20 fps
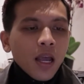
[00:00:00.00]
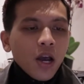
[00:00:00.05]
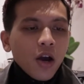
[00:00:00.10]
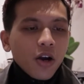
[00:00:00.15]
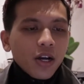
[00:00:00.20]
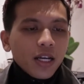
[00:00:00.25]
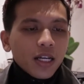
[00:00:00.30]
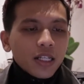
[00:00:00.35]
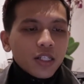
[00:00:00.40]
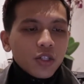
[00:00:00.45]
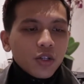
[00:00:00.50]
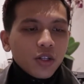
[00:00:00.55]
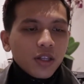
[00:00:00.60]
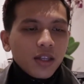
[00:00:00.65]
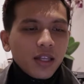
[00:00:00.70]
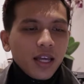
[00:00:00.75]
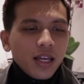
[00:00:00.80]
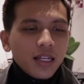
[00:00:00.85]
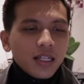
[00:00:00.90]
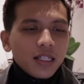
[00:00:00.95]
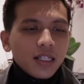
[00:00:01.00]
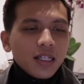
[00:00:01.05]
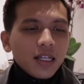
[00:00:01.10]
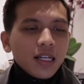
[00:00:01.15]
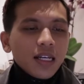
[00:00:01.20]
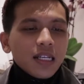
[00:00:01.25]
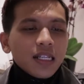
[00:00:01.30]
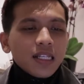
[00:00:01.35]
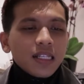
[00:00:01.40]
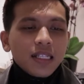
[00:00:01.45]
Okay, so take
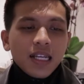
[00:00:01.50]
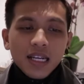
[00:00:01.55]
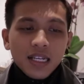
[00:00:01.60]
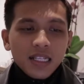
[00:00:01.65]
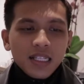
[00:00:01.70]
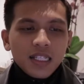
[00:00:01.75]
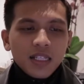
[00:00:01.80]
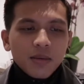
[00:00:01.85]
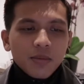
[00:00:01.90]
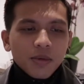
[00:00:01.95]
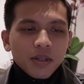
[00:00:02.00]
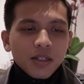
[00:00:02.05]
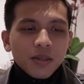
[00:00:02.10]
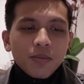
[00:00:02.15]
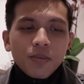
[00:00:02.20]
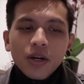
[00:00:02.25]
sensible